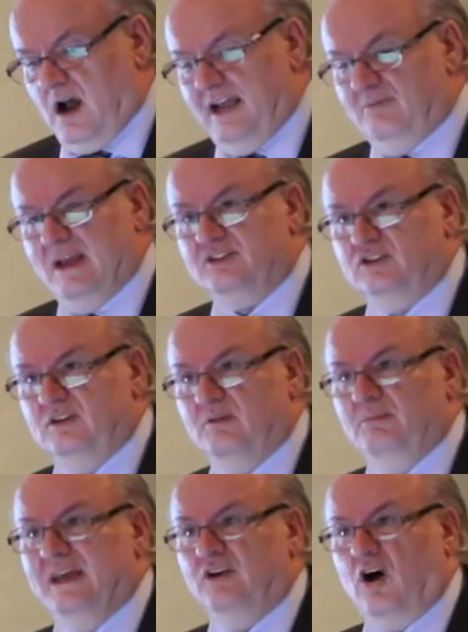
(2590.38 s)
I had mentioned
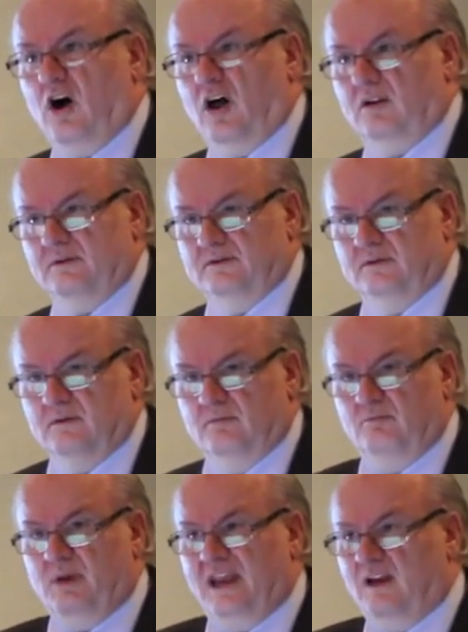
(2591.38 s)
the mid-hall
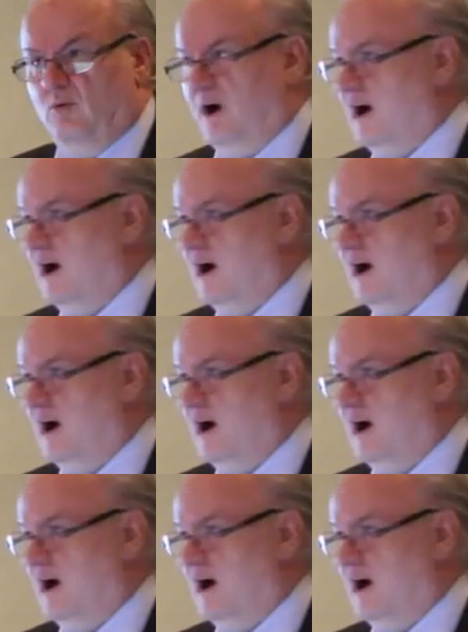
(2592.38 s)
being